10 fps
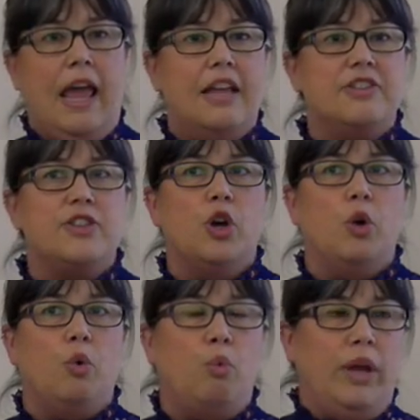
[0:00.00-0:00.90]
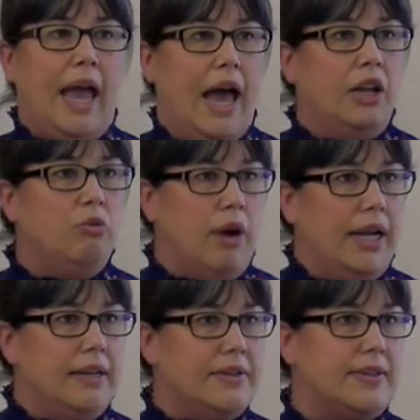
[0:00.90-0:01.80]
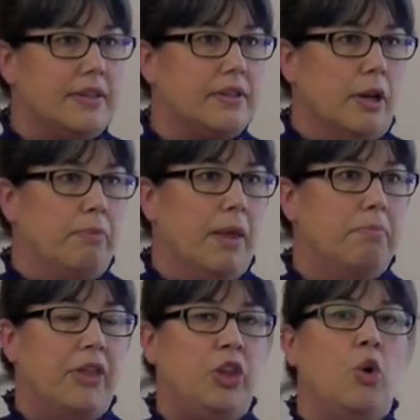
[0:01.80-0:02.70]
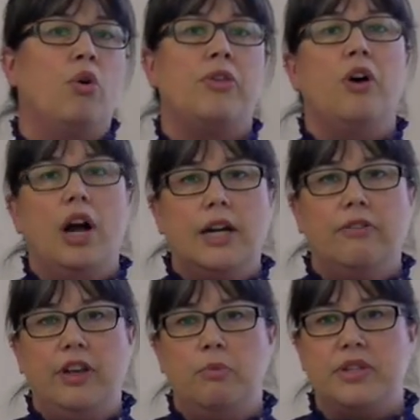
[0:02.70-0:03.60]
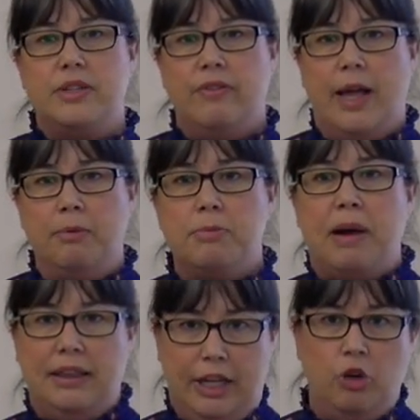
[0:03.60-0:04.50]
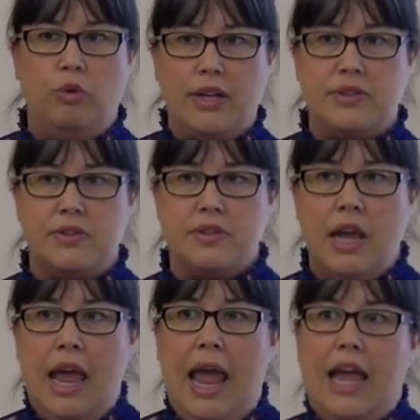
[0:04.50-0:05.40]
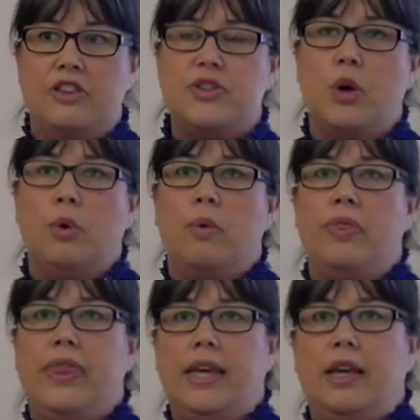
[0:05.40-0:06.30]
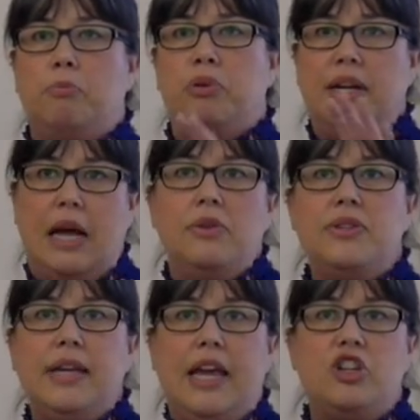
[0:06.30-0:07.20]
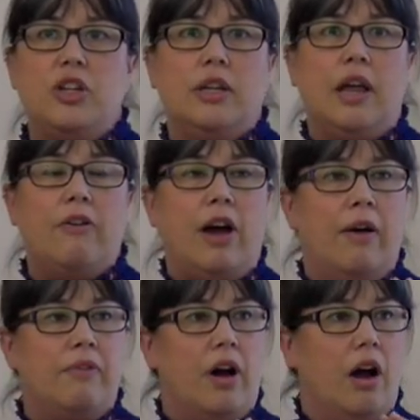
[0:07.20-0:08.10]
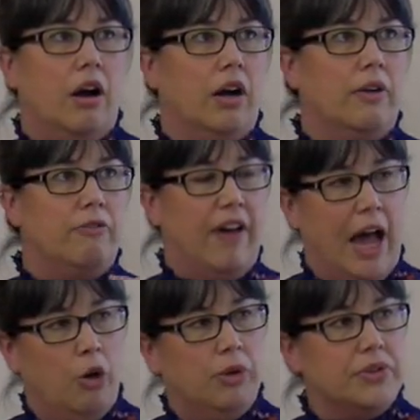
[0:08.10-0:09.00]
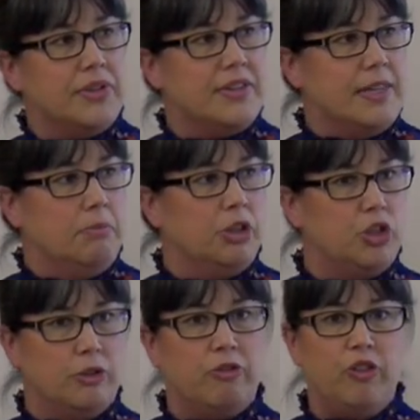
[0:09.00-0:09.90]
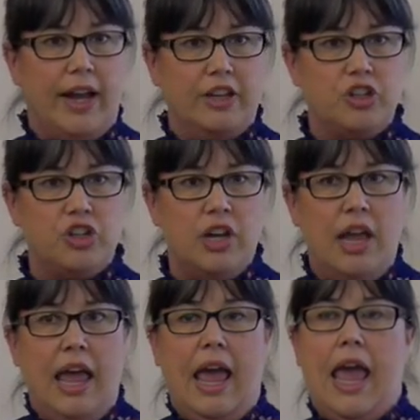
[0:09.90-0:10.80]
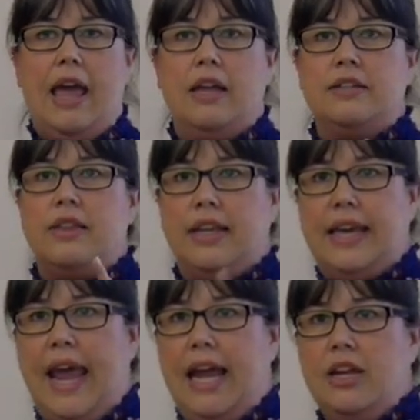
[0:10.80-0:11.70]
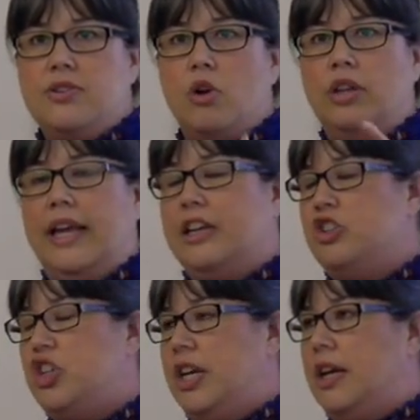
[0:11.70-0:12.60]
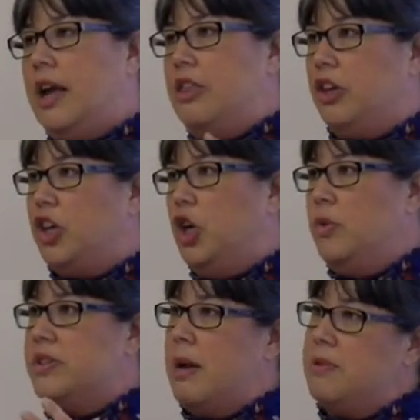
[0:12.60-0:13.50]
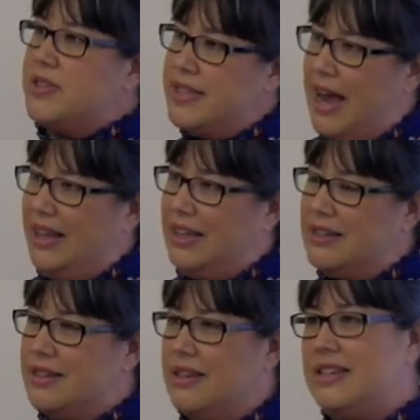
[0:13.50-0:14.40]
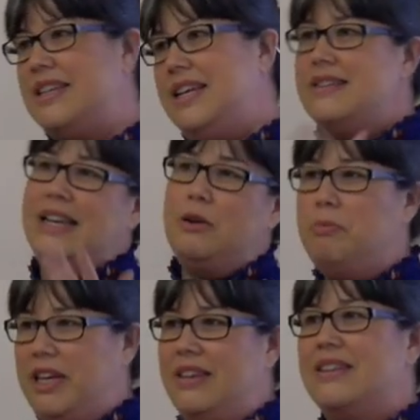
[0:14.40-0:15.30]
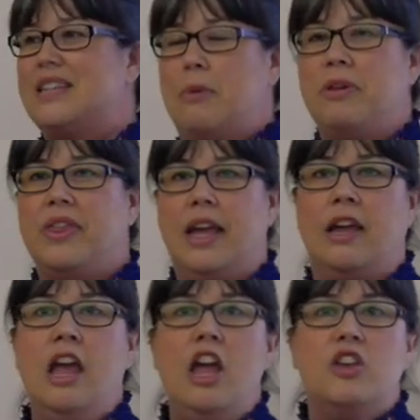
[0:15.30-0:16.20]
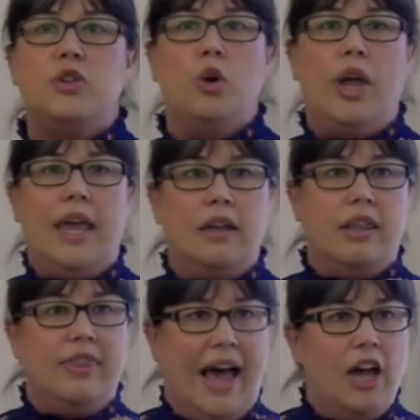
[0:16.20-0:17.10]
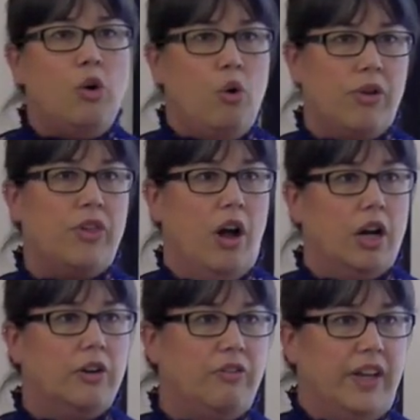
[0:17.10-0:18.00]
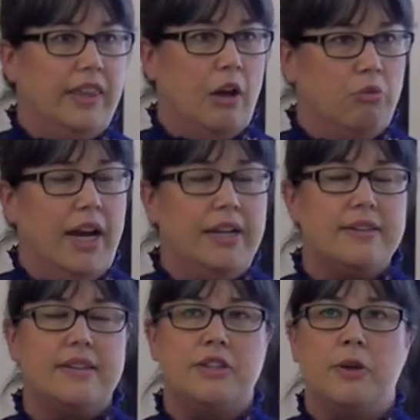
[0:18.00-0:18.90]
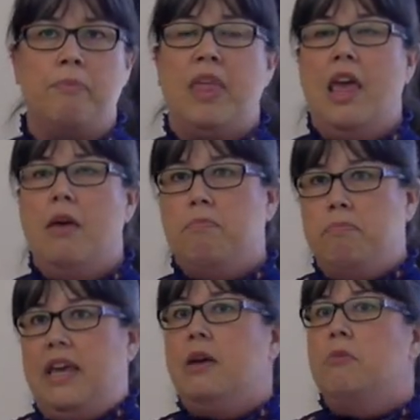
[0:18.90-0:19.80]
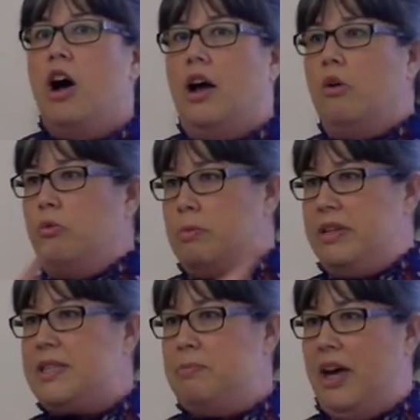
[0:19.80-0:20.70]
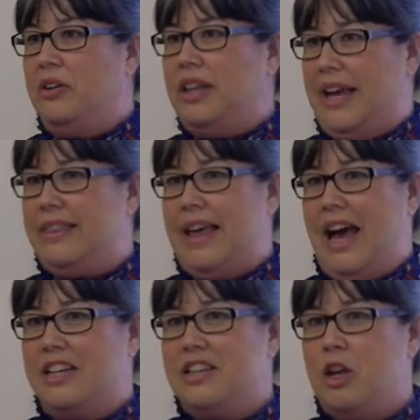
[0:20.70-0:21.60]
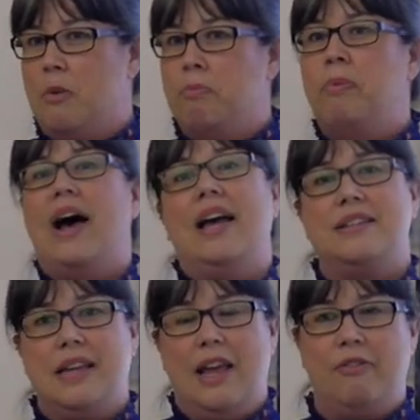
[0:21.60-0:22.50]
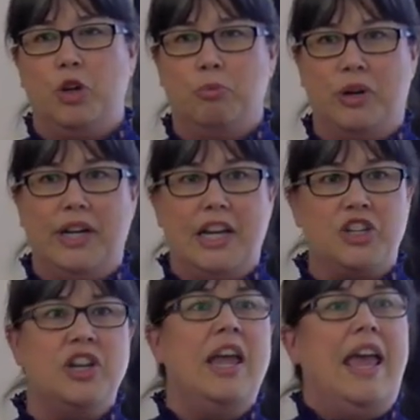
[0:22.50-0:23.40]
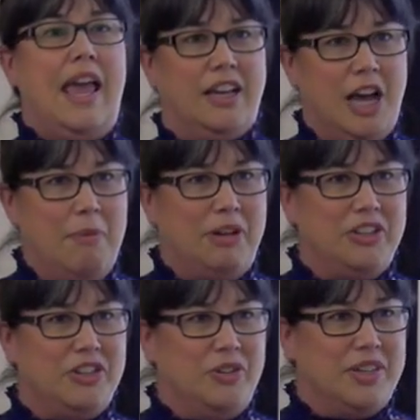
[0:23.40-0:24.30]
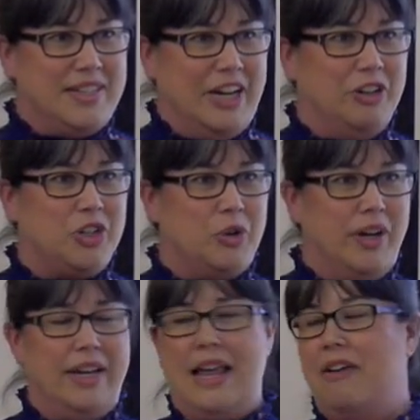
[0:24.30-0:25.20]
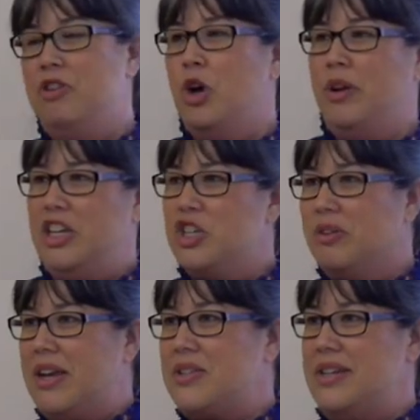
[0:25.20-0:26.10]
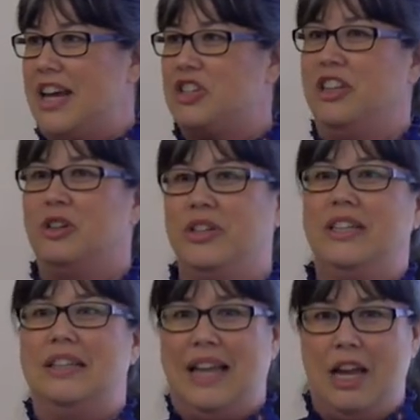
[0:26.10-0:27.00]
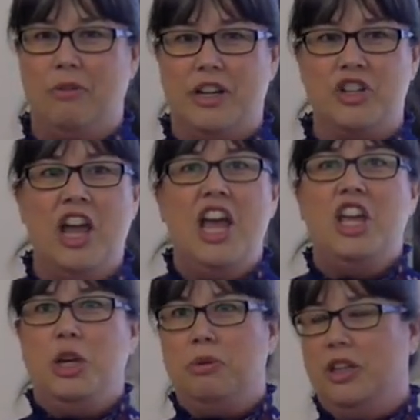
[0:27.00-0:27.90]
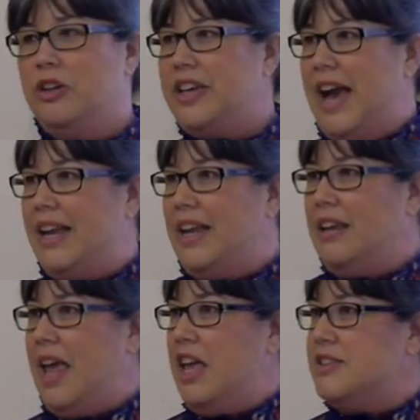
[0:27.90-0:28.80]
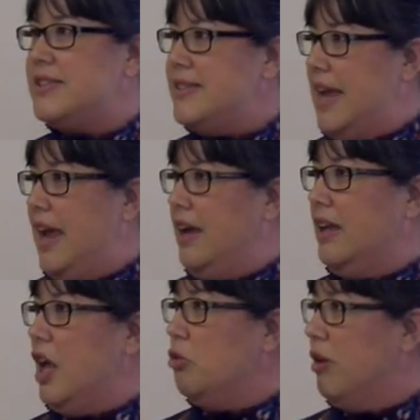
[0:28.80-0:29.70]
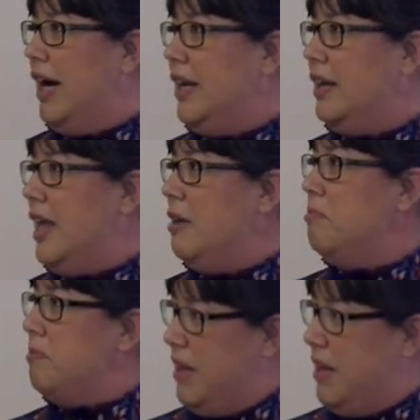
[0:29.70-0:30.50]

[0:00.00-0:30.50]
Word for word: And so we had a writing system, but the orthography was developed by linguists. And so the pronunciation of our vowels is similar to French. And the K's are like a G, and the Q is on the silent, the T is like a B, this type of thing. So in that orthography, that writing system, Mi'kmaq would be spelt like that. But if you're British and coming to this territory and have no interest in actually learning the language, you would look at it and say it and write it in